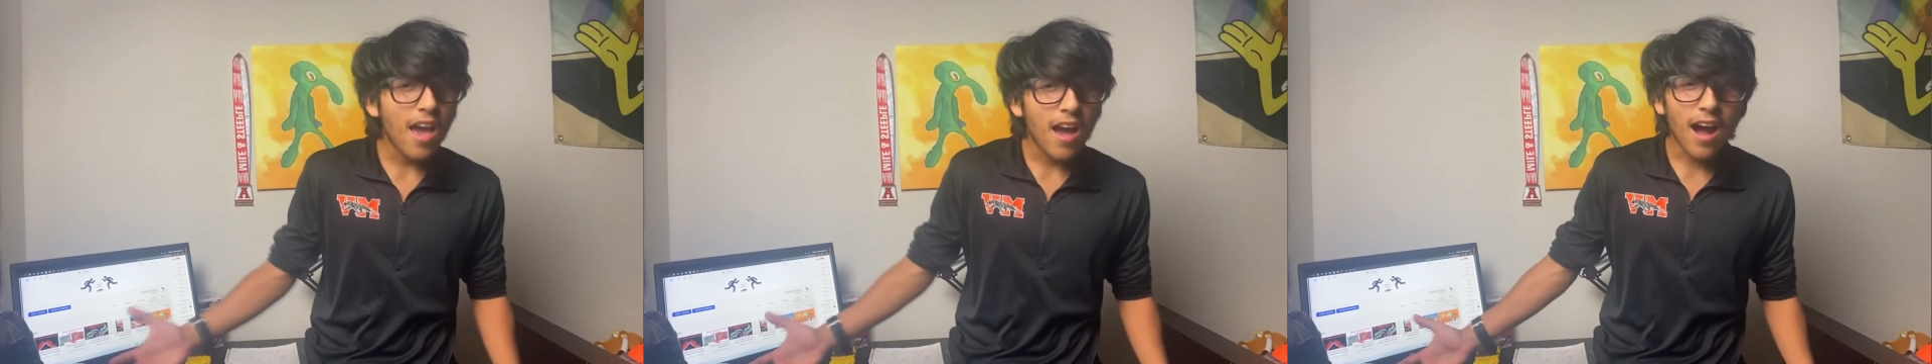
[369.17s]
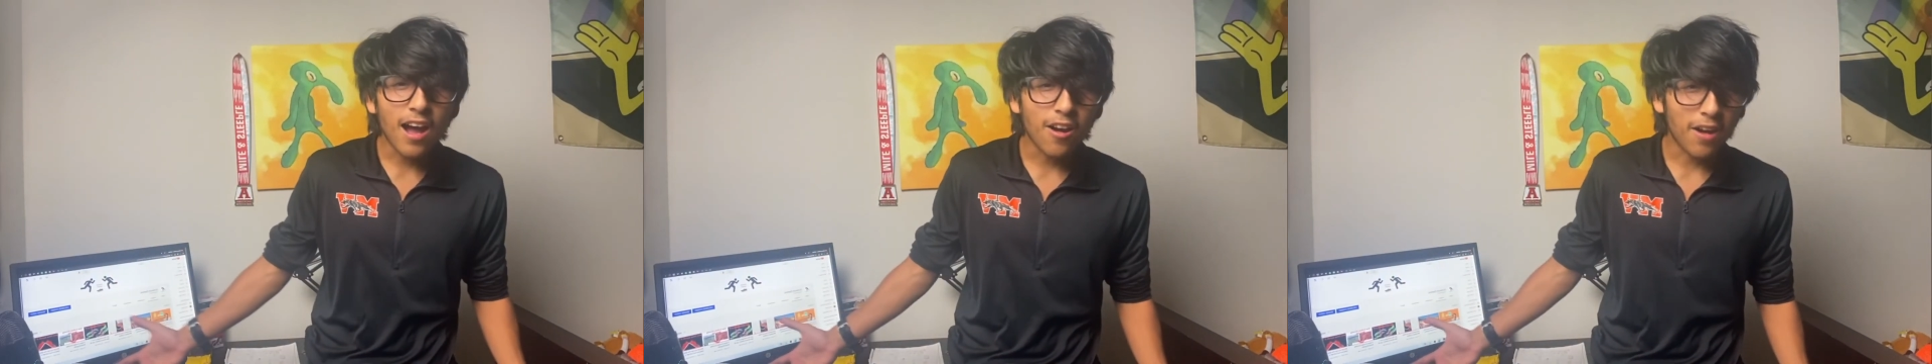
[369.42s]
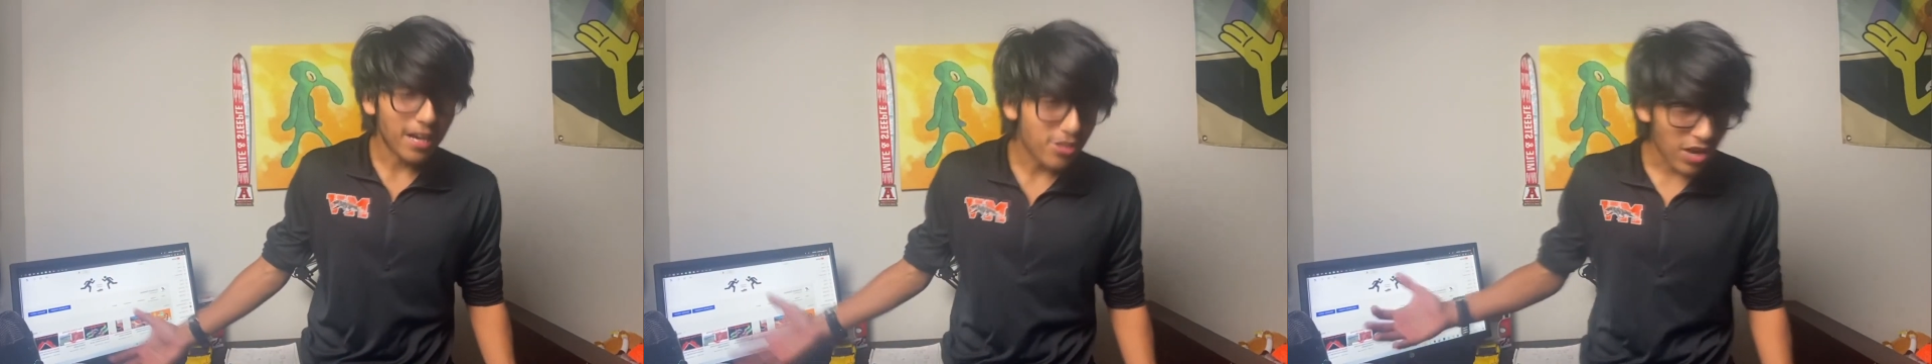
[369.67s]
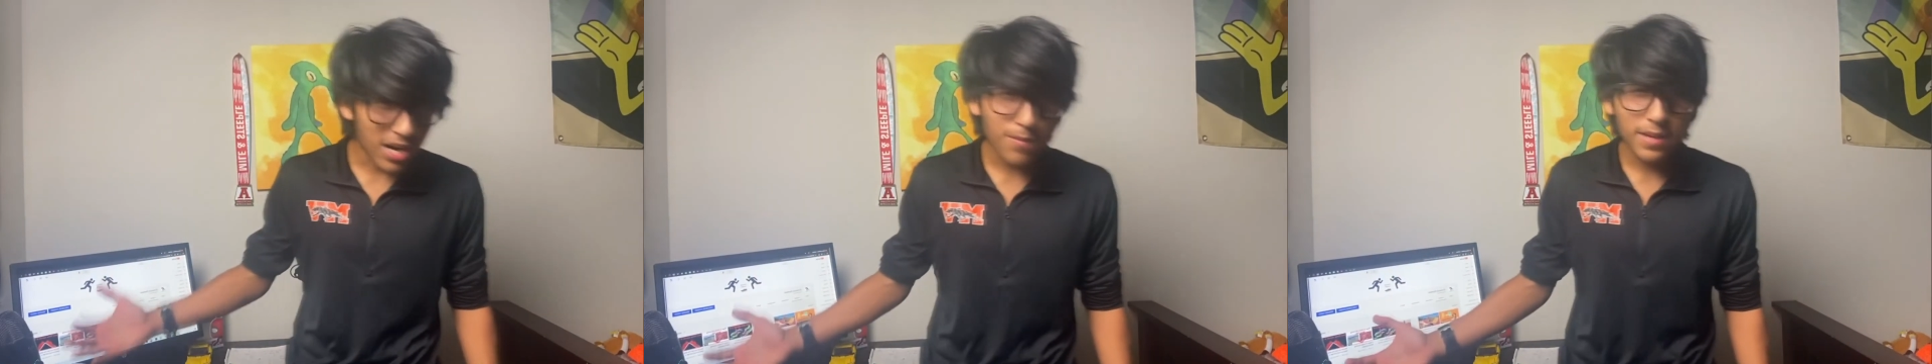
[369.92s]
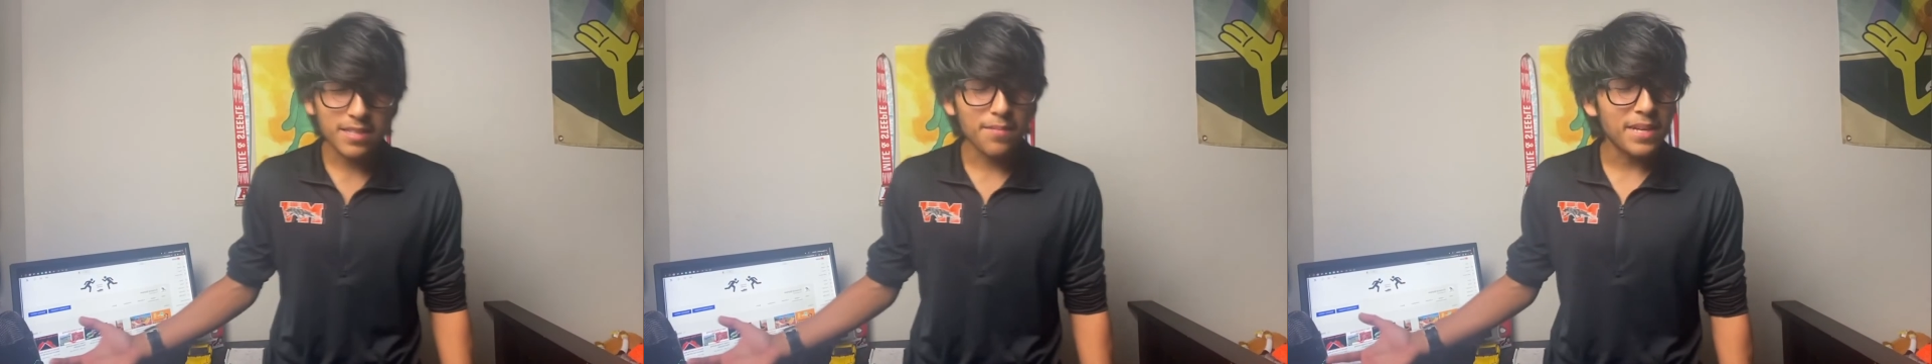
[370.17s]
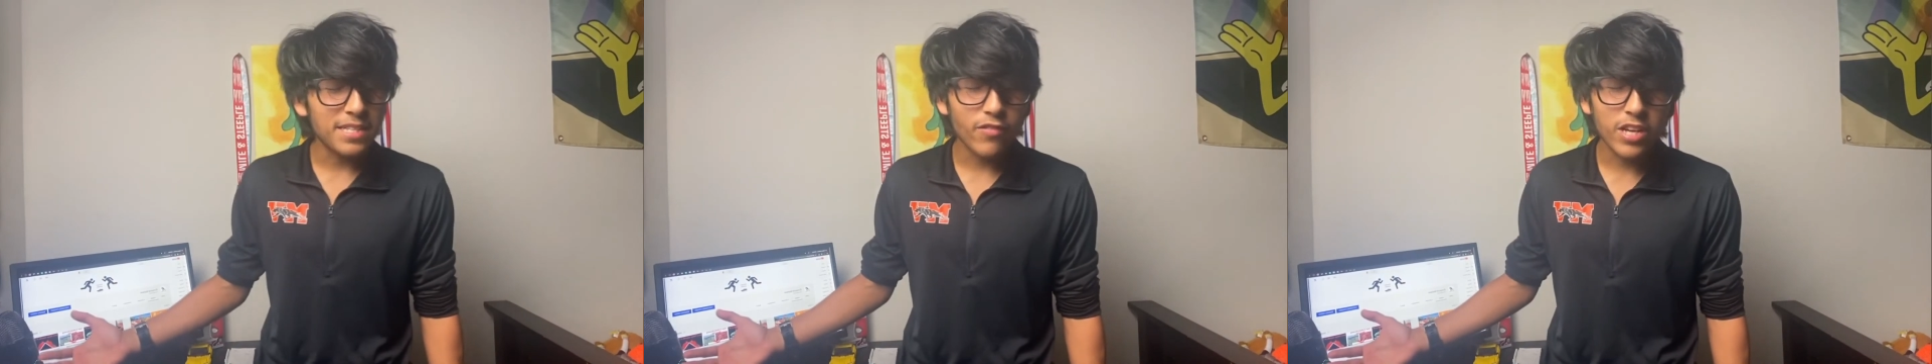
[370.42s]
I I try to make the
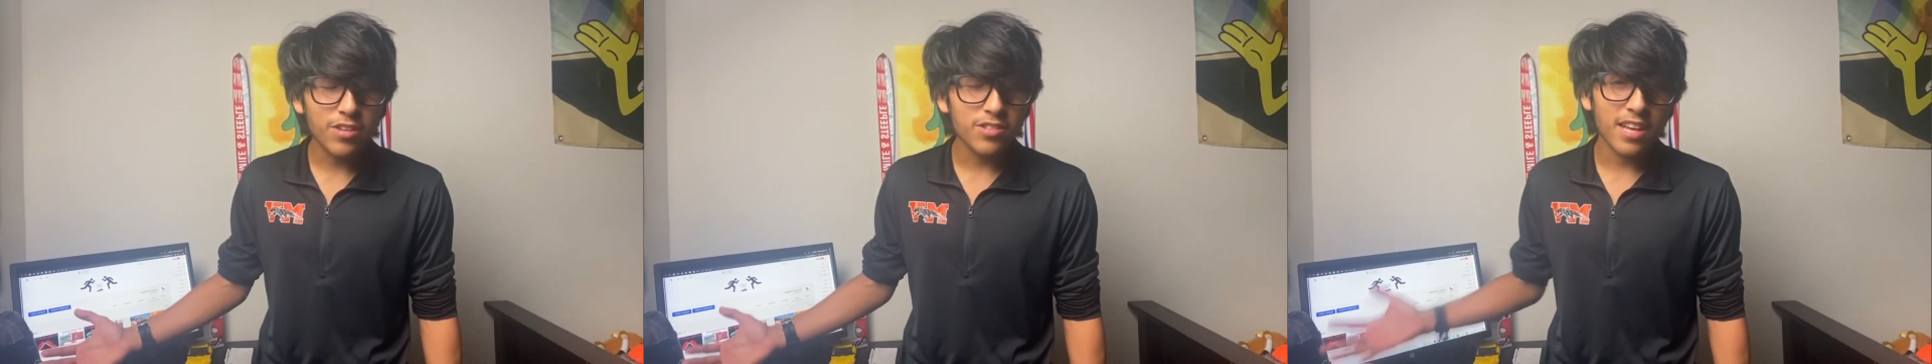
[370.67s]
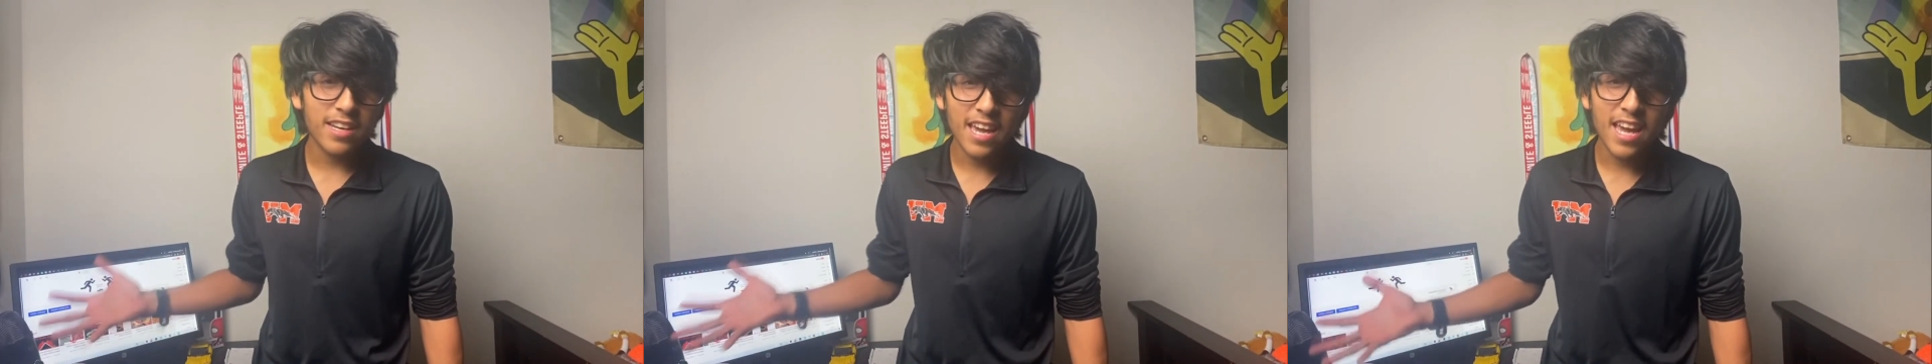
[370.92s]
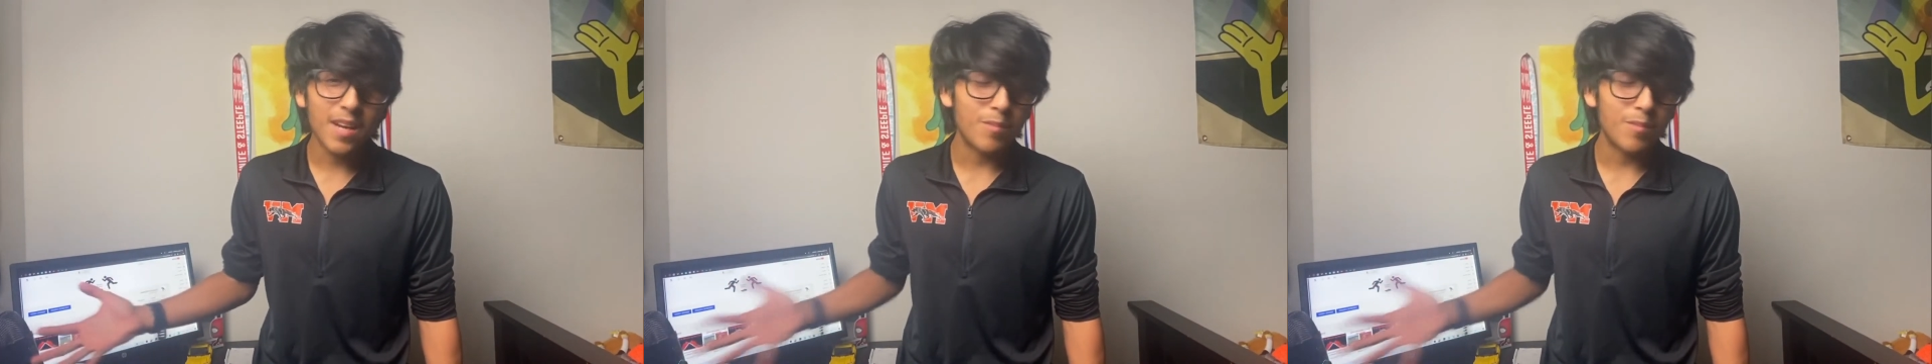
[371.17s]
best videos I can.